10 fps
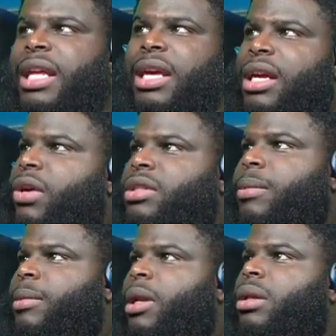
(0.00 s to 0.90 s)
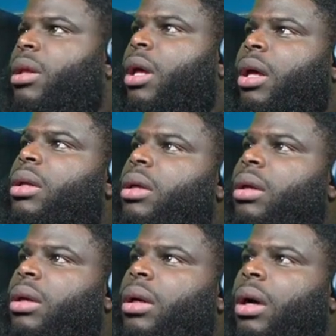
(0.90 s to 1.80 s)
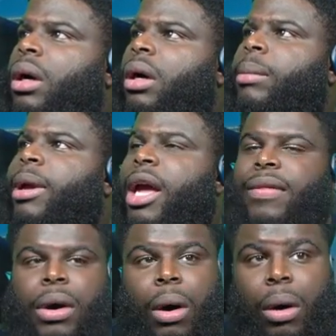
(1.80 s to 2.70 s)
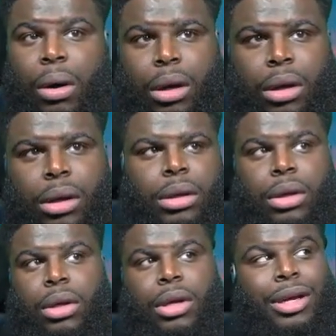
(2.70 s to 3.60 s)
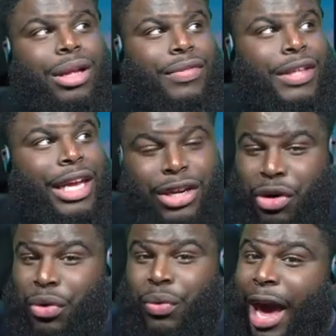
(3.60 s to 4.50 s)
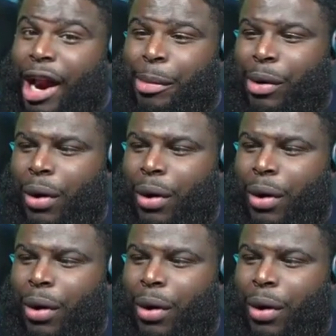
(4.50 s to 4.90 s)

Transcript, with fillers: right after the Agatha Harkness deck is just moving off the stage and